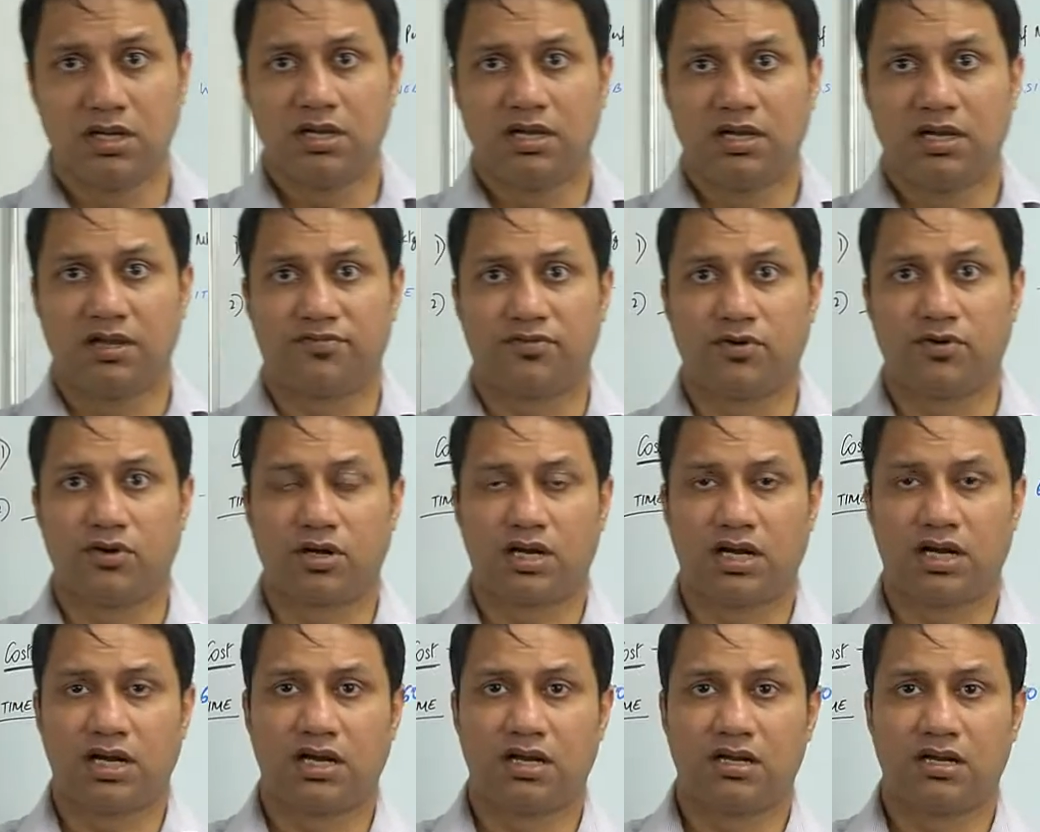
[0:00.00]

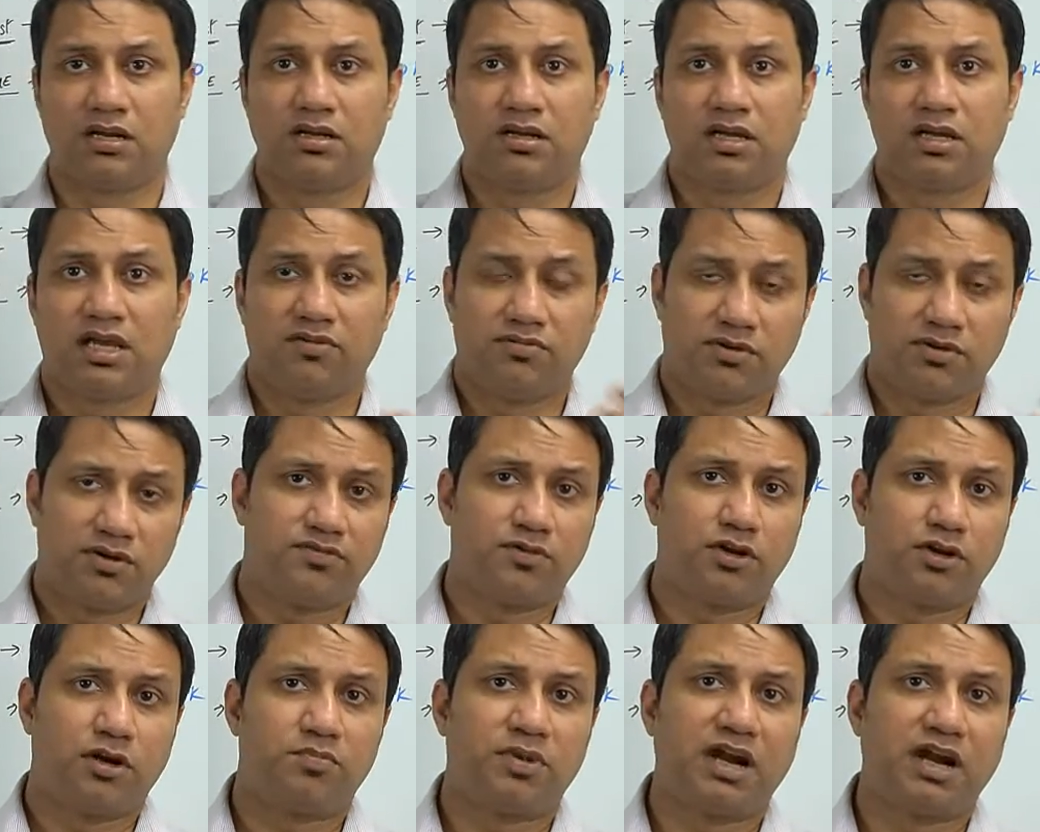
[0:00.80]
even if
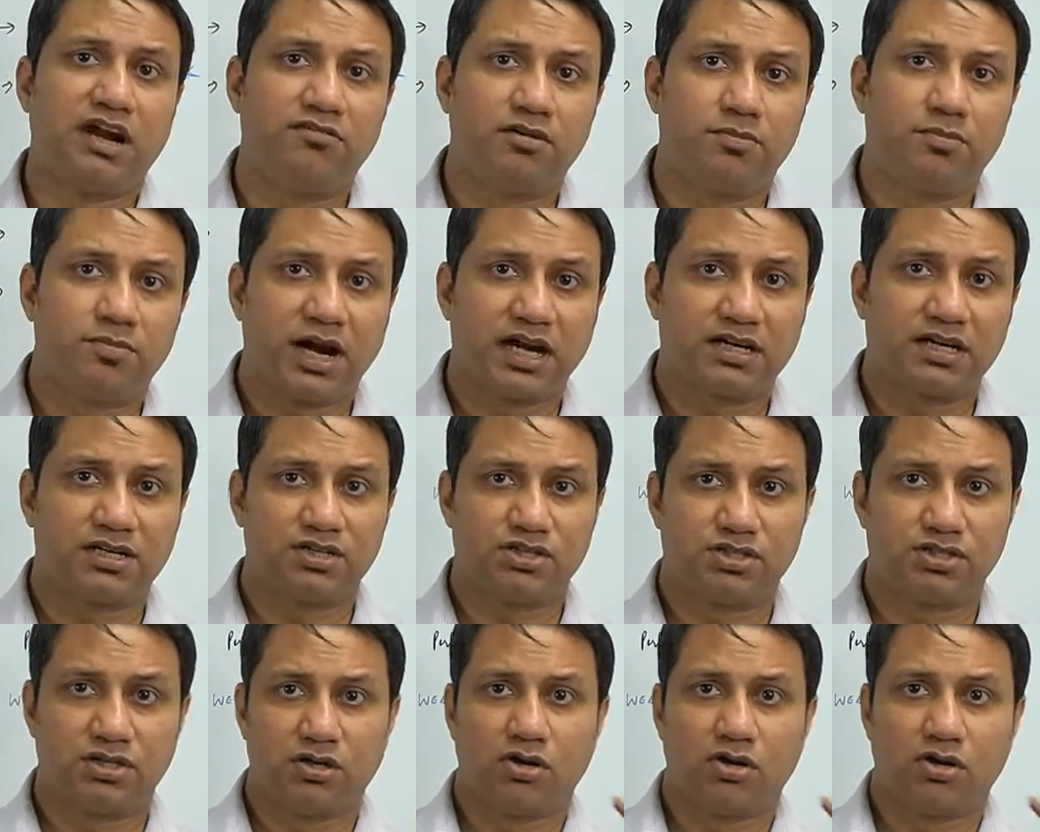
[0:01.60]
you're a private practitioner,